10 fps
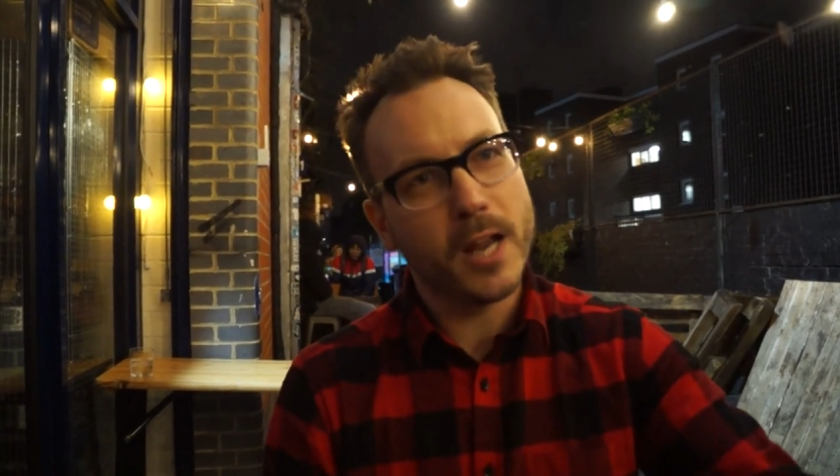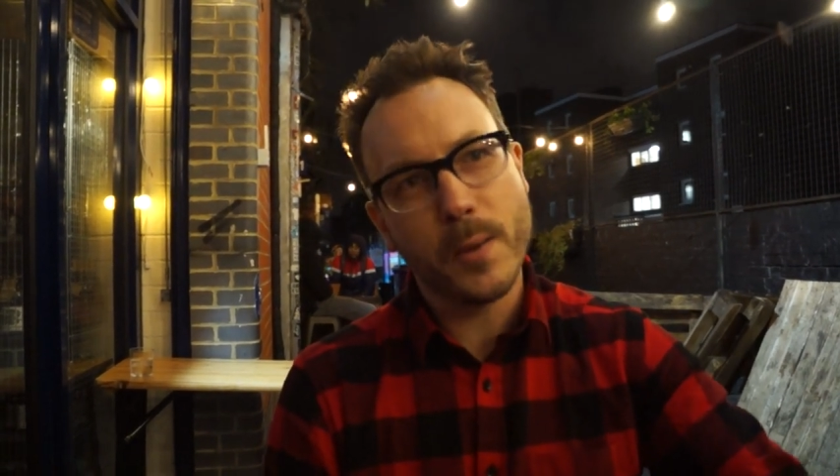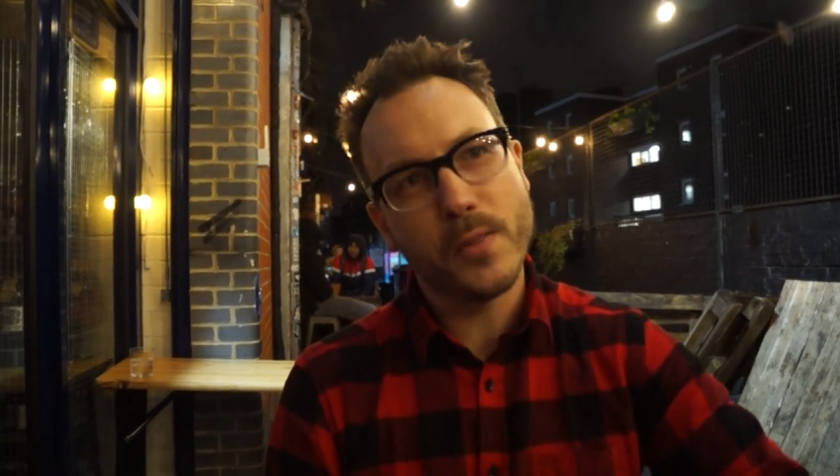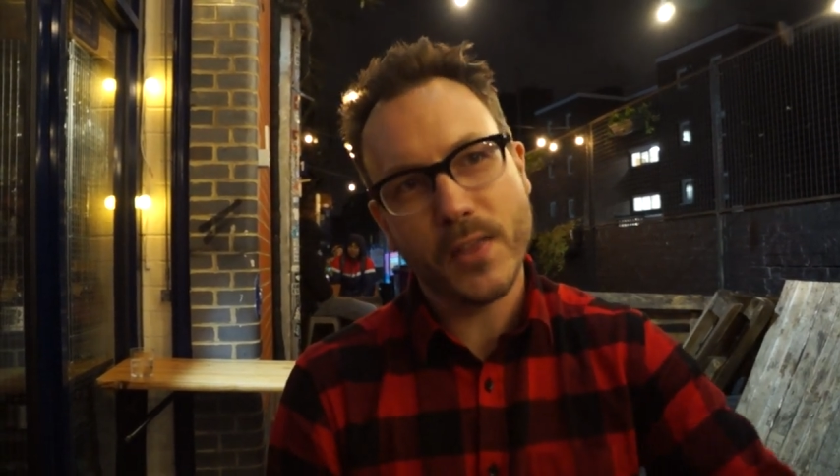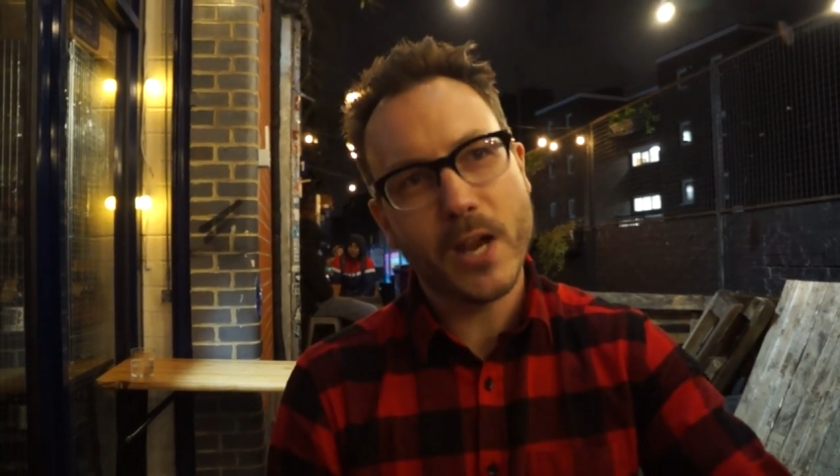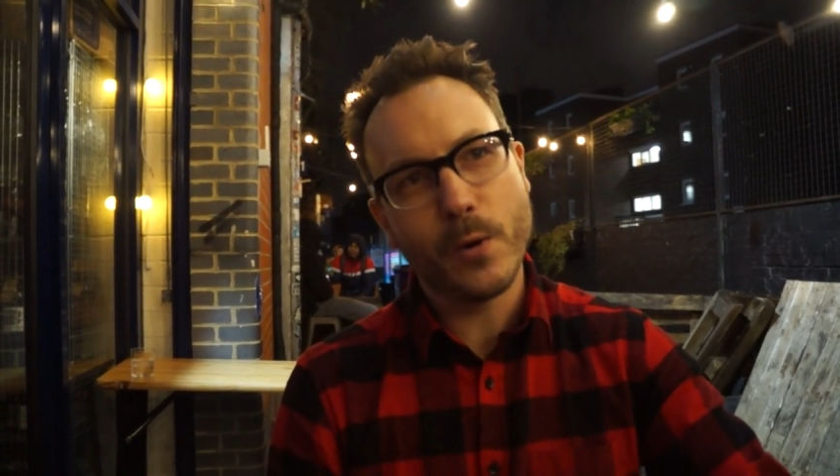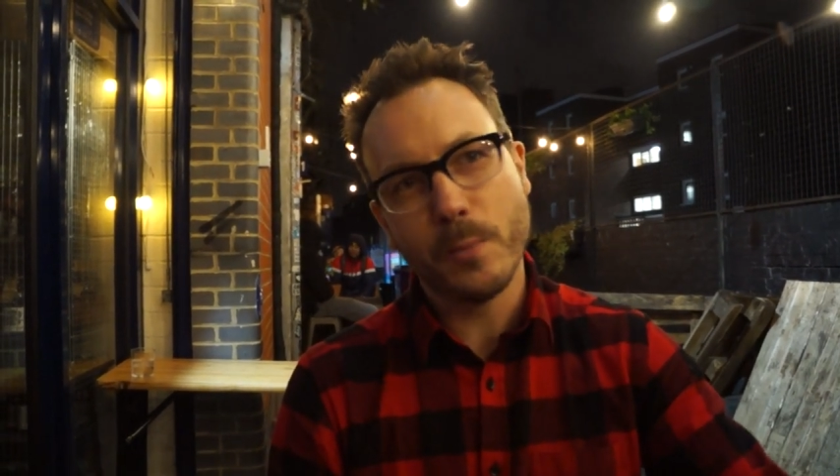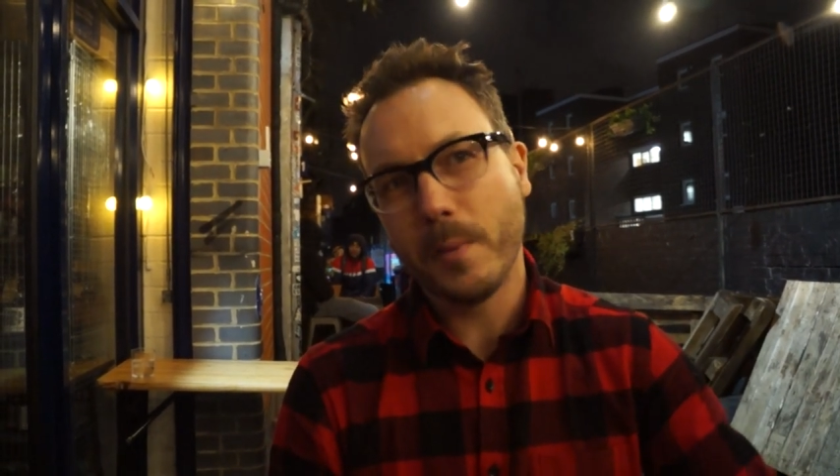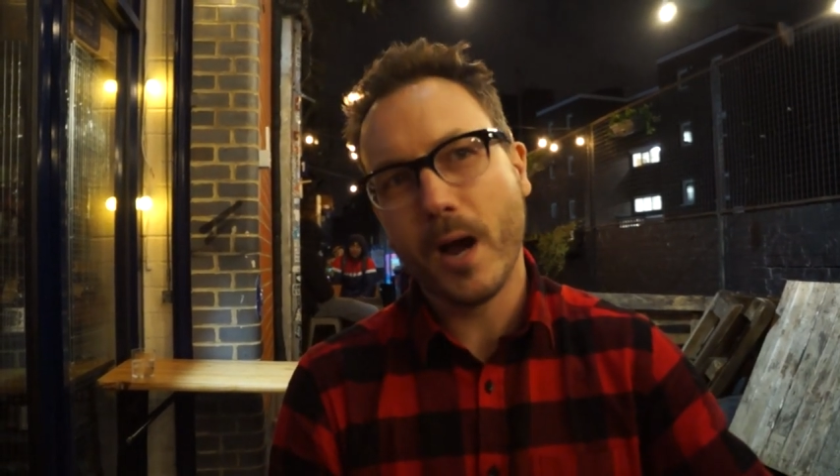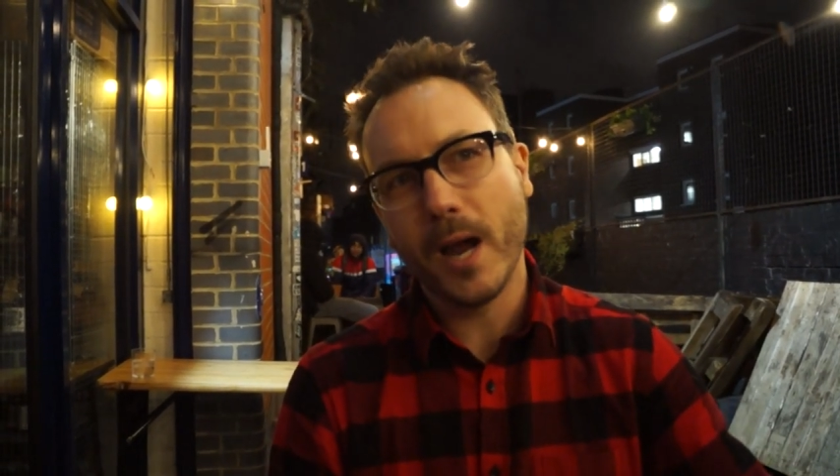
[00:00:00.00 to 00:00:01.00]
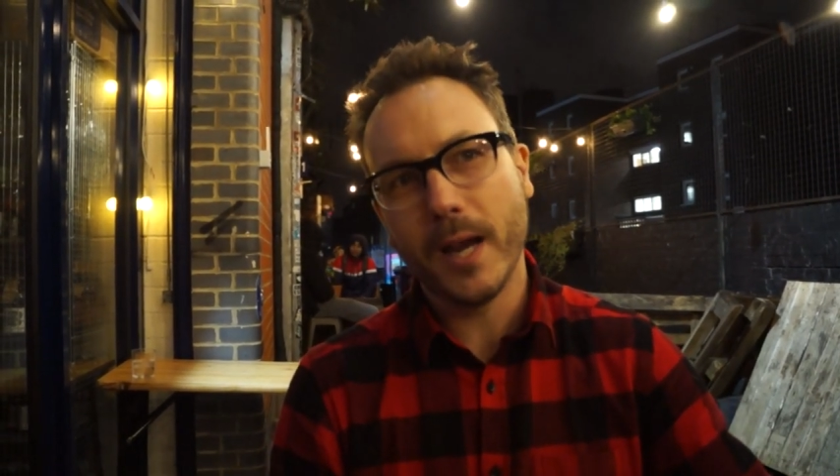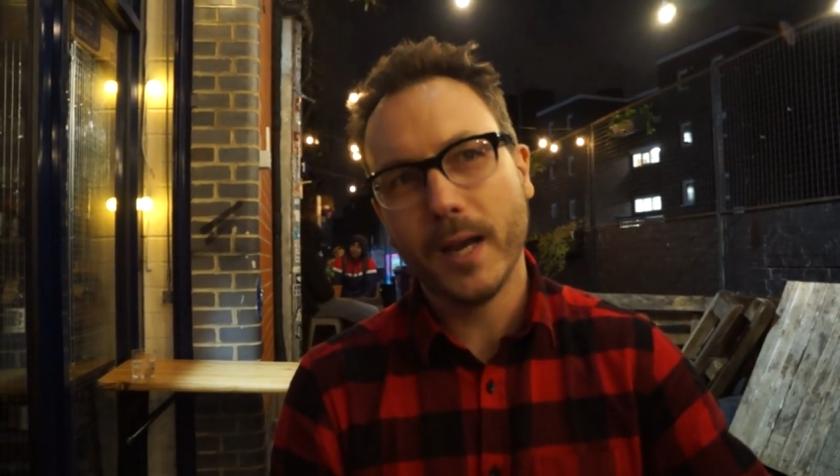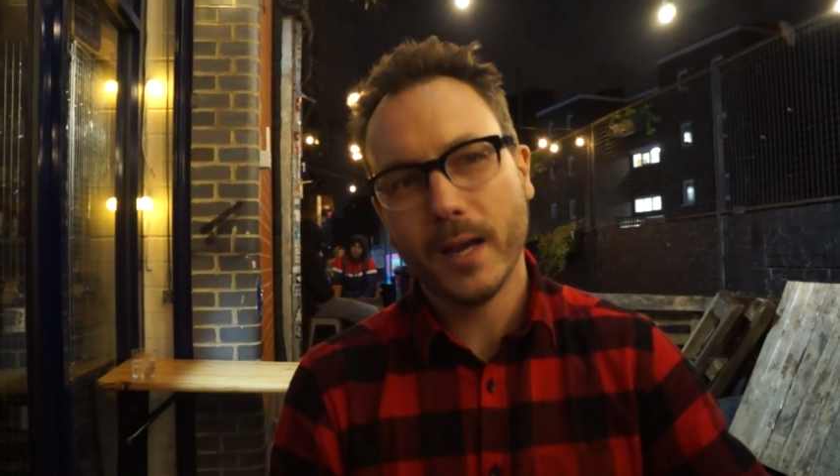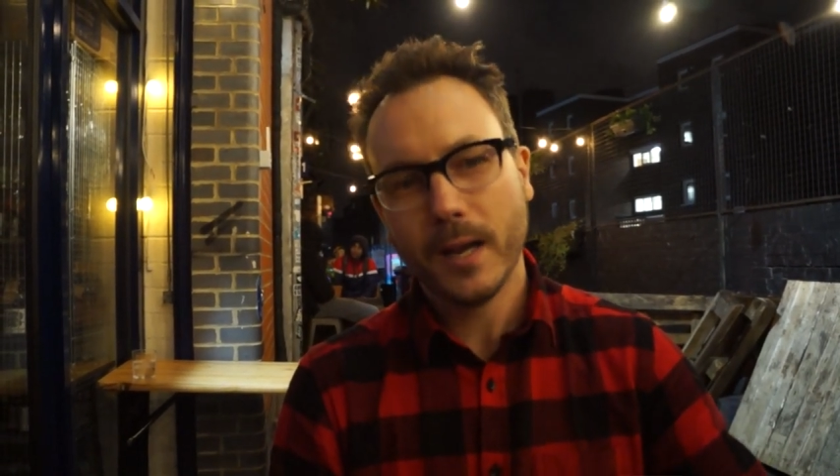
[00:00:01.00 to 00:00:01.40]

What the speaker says: I would think would buy,